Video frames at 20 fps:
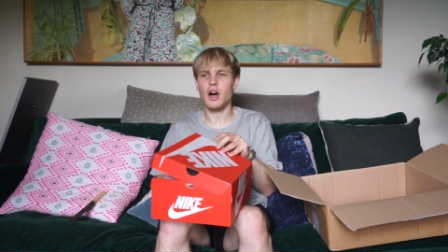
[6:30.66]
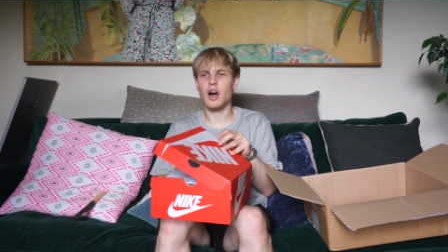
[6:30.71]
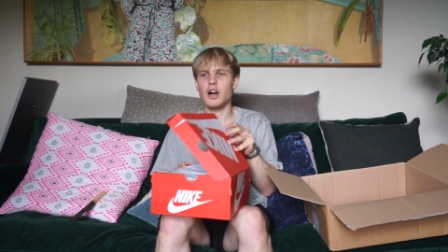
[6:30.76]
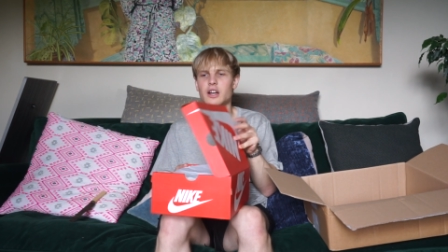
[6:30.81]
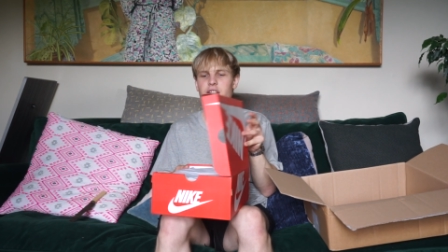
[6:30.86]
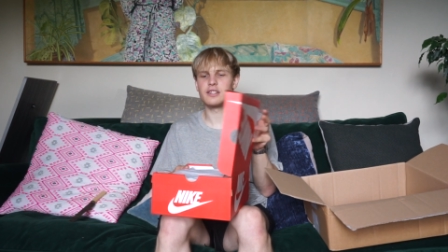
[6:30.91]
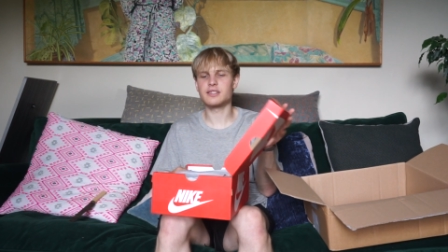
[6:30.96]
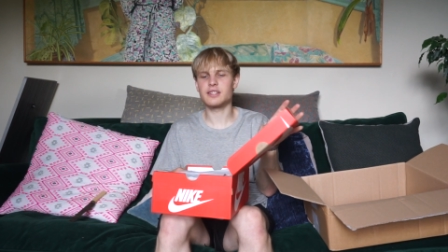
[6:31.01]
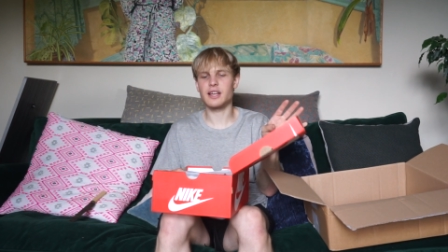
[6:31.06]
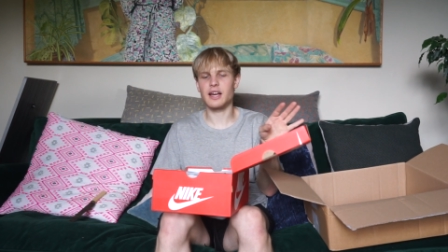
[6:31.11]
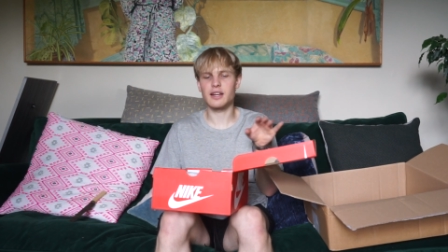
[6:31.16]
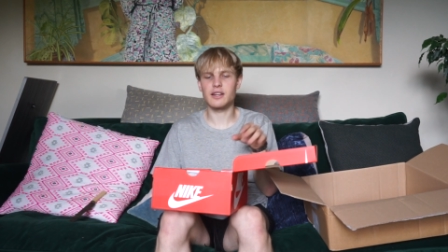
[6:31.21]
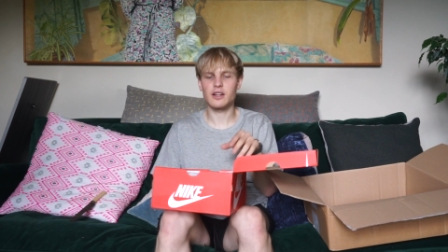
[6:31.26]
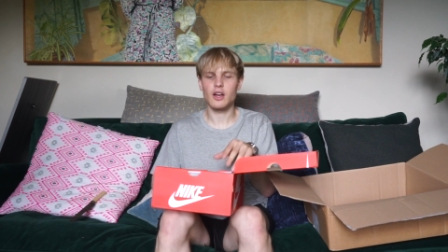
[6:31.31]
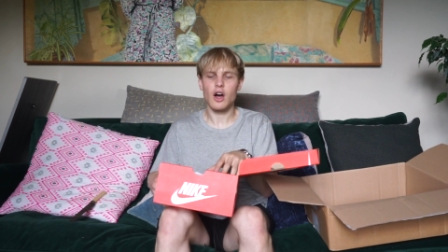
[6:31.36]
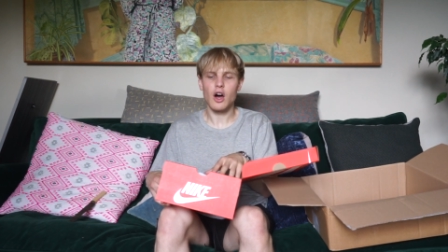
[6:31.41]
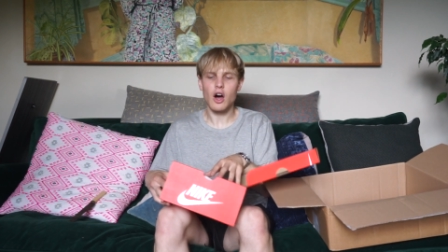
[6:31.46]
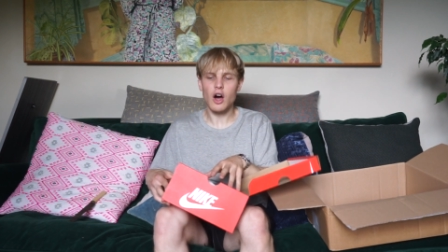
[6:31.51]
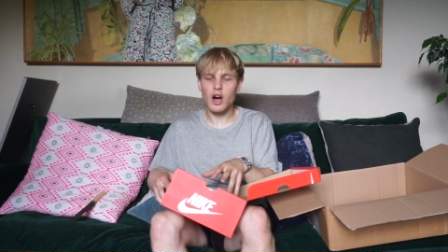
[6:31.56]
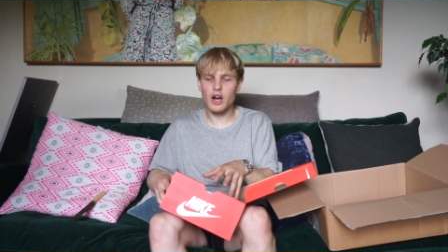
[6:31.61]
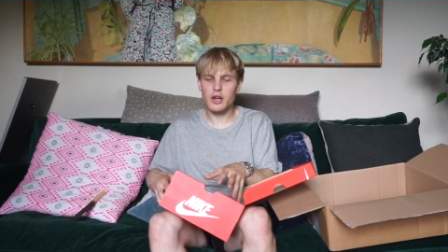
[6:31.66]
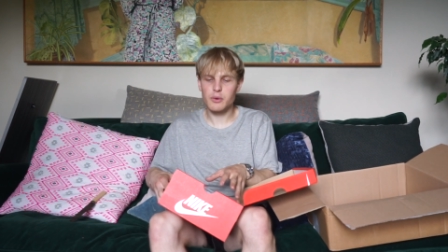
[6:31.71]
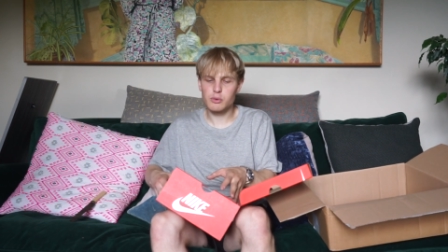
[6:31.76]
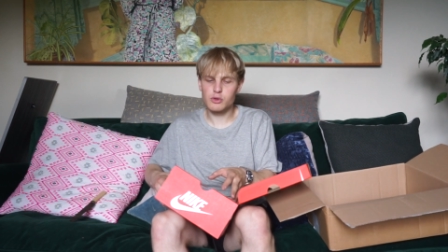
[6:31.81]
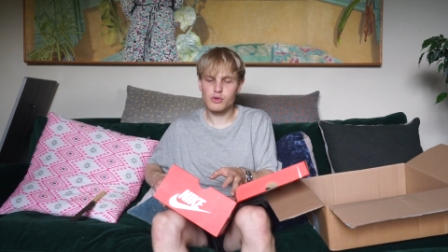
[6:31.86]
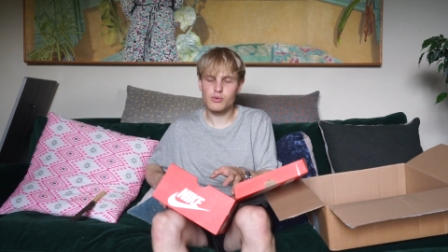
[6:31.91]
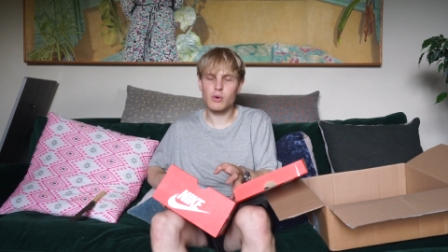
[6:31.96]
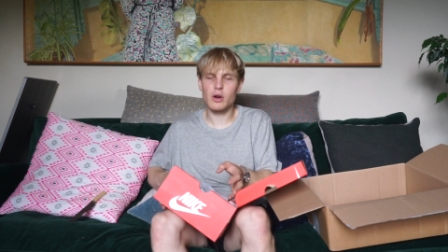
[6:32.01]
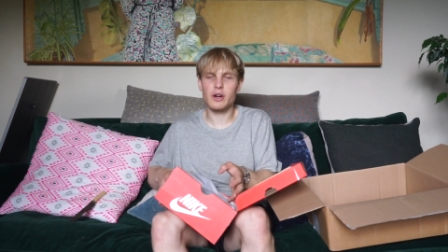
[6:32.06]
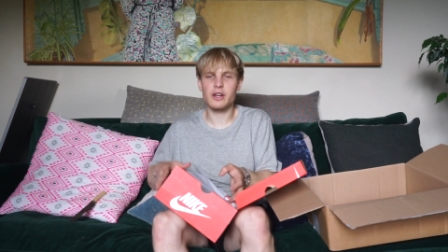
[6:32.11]
I said, I
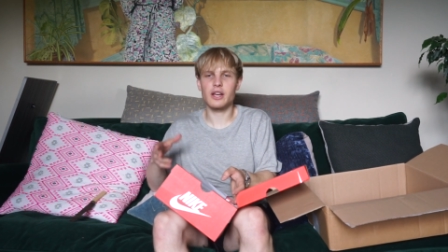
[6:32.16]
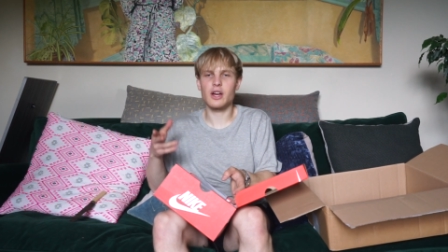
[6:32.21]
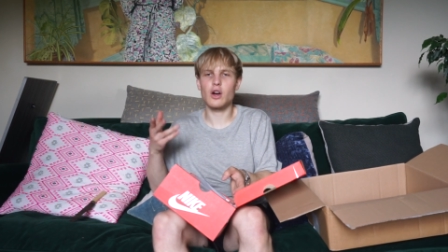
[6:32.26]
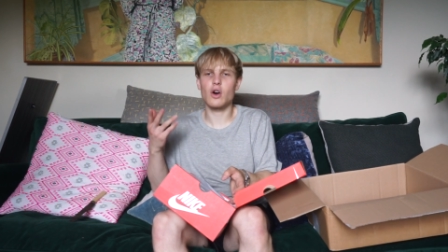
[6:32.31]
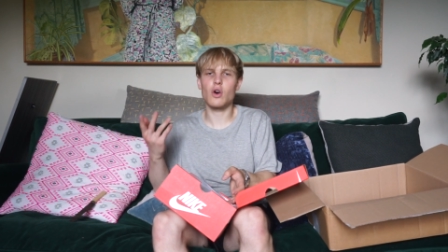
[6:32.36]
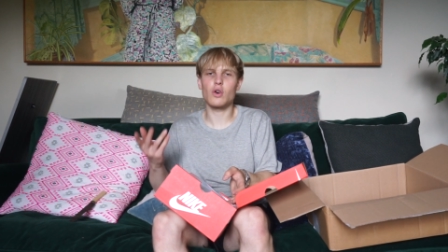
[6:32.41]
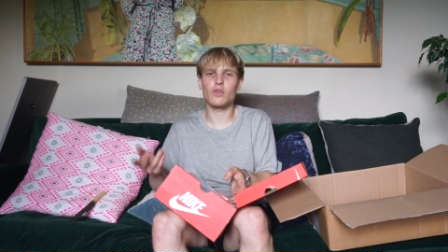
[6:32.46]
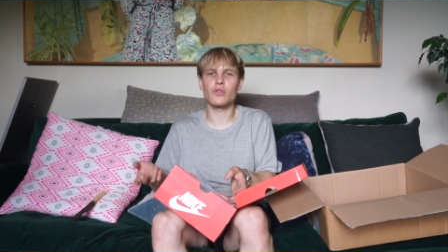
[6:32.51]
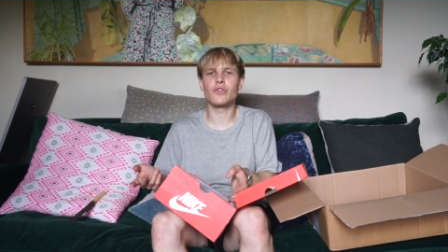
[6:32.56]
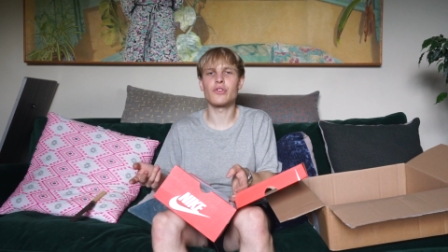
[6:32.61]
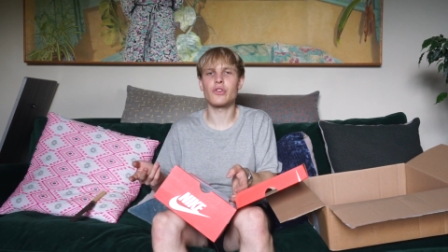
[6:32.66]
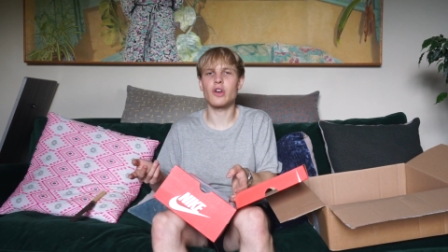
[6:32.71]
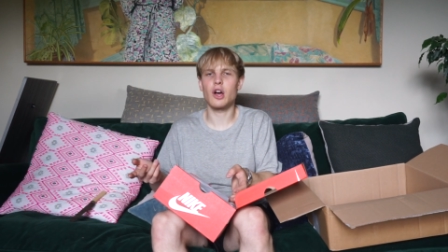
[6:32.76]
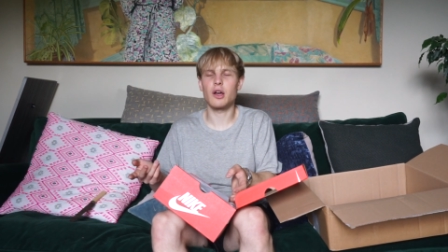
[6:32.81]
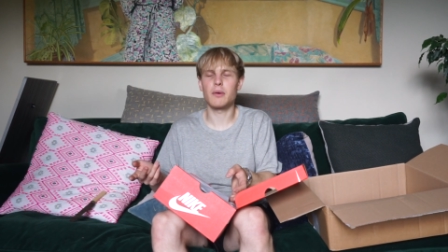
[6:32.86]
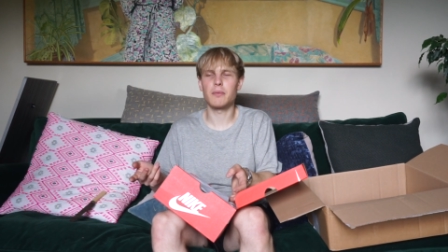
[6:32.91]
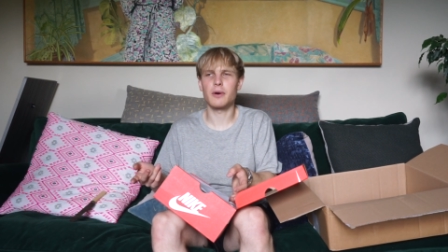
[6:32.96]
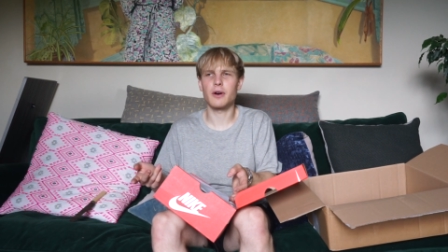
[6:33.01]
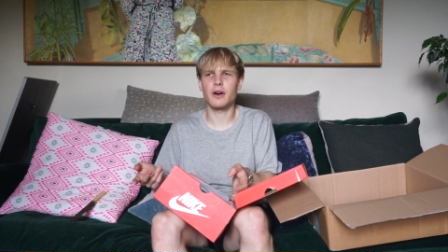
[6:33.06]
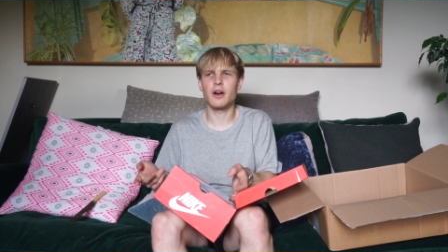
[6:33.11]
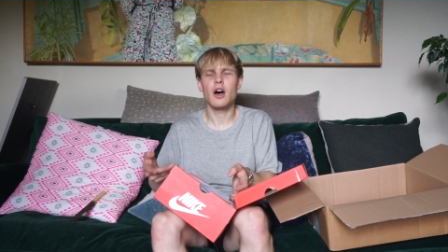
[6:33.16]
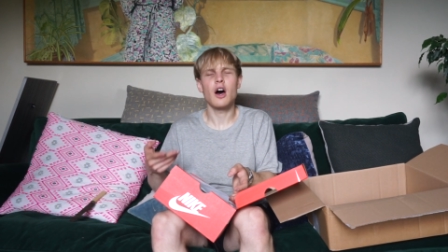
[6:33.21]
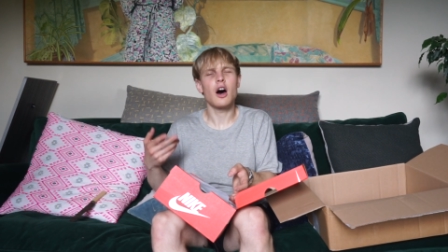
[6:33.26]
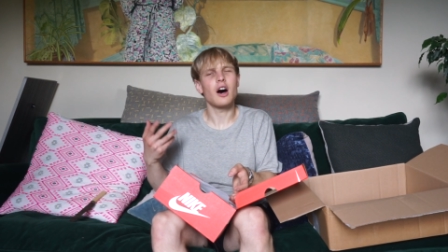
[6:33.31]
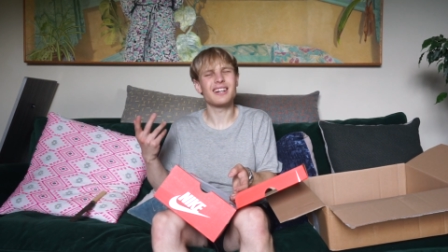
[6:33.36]
was running out on cyber.